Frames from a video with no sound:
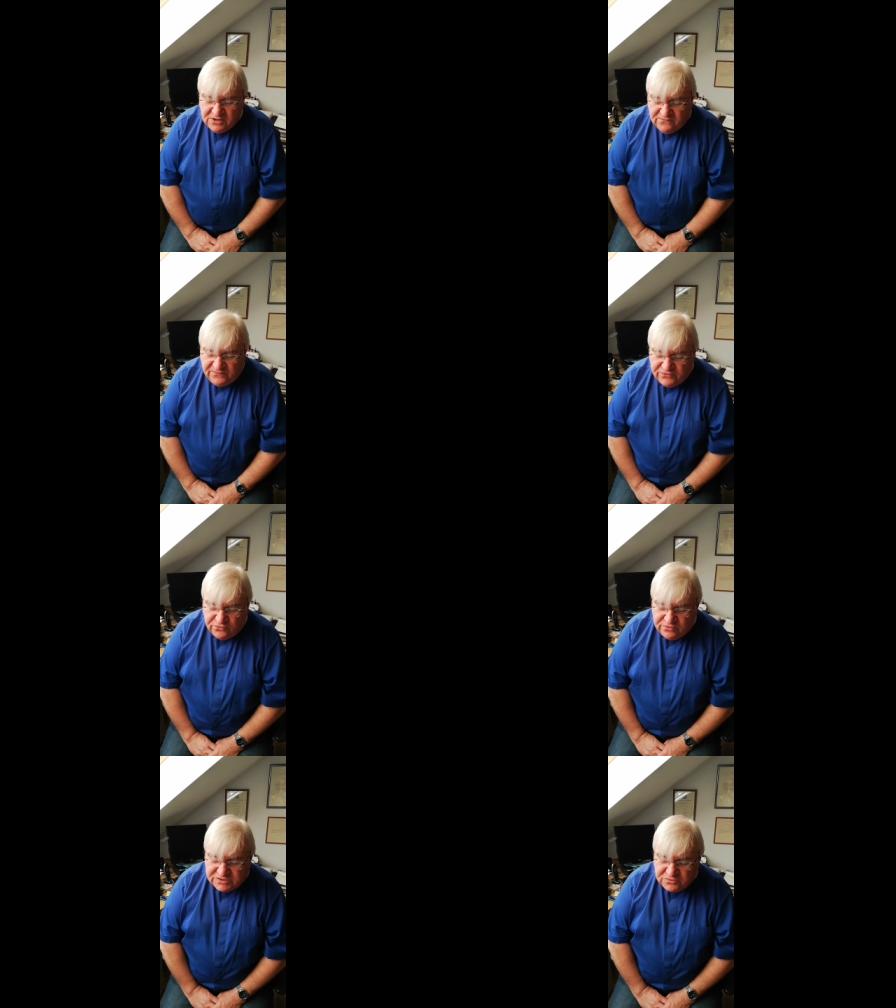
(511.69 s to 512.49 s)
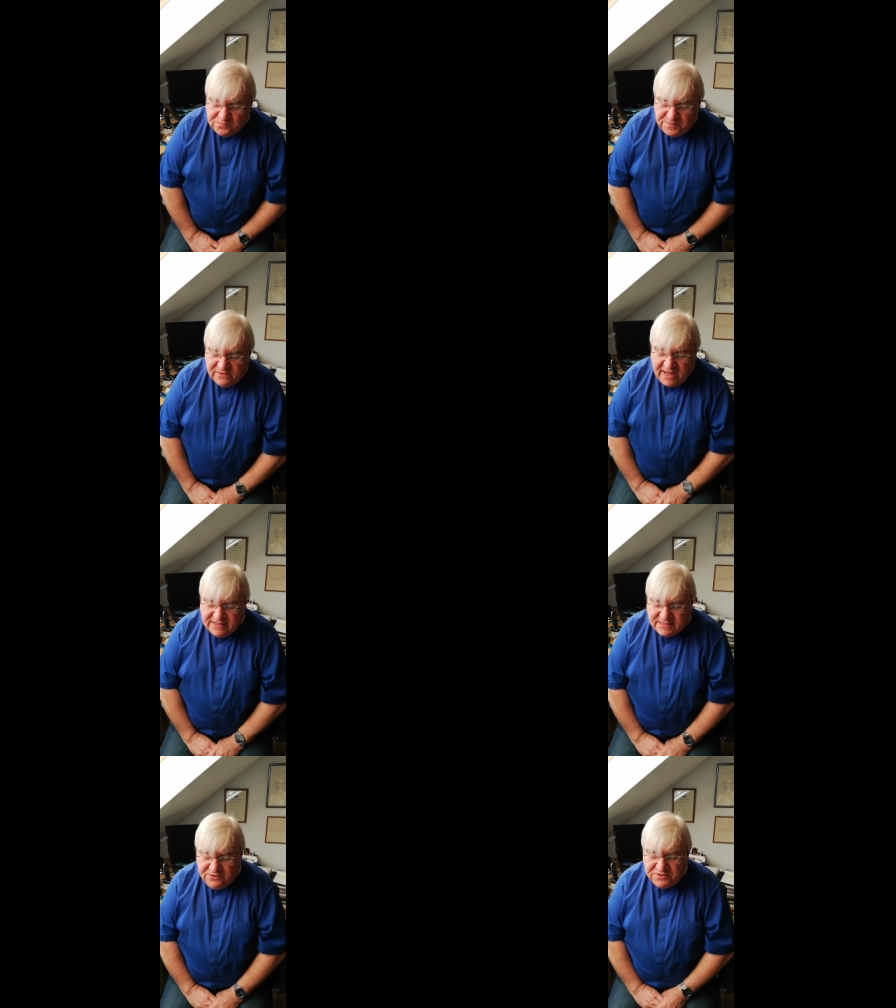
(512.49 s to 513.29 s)
For those who have been
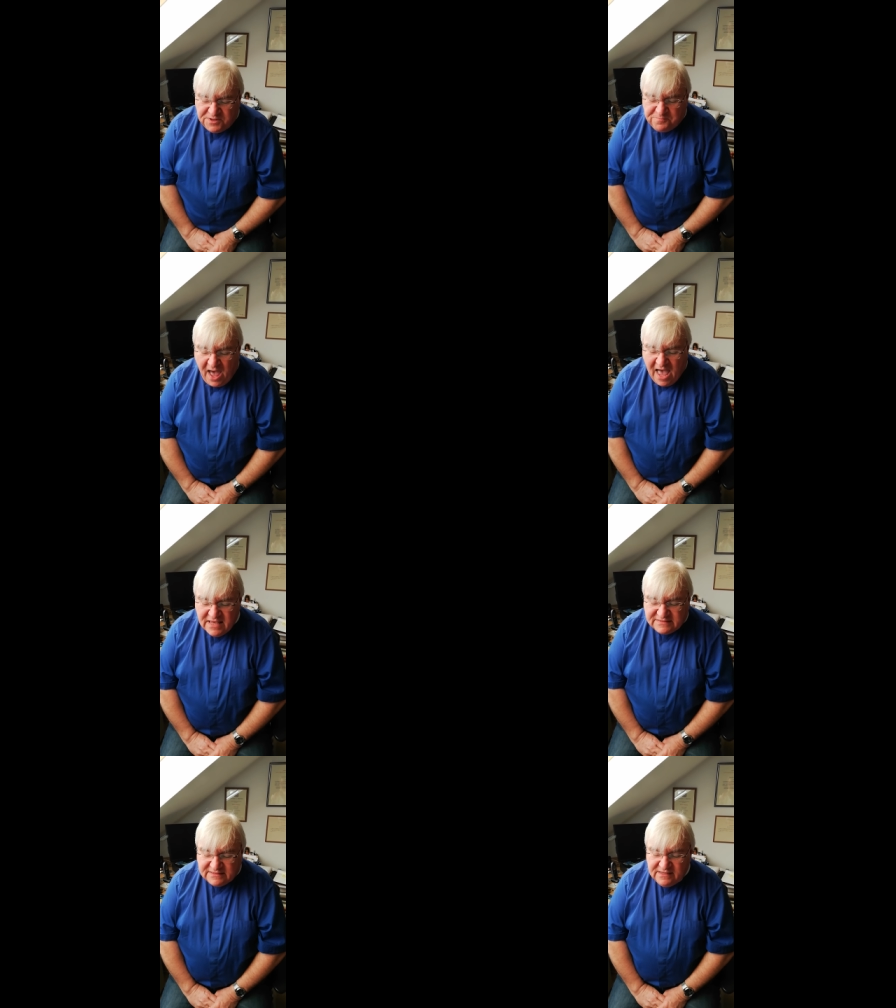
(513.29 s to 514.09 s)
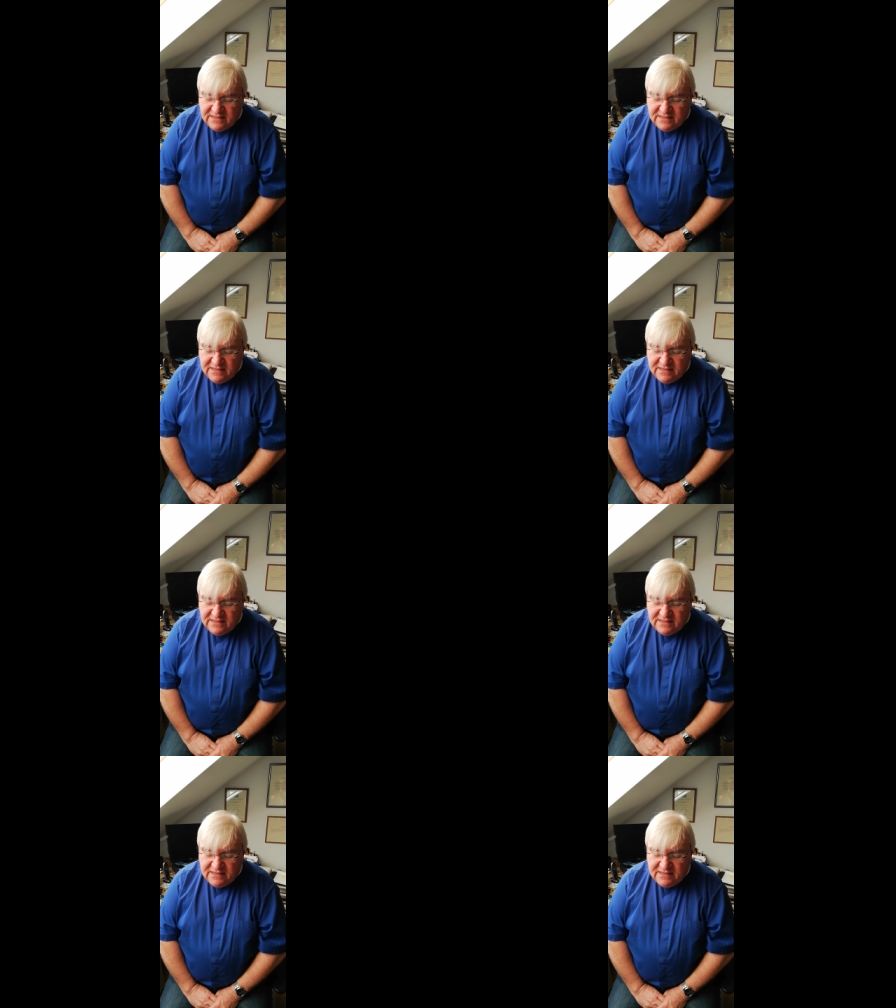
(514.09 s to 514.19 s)
let down in the past,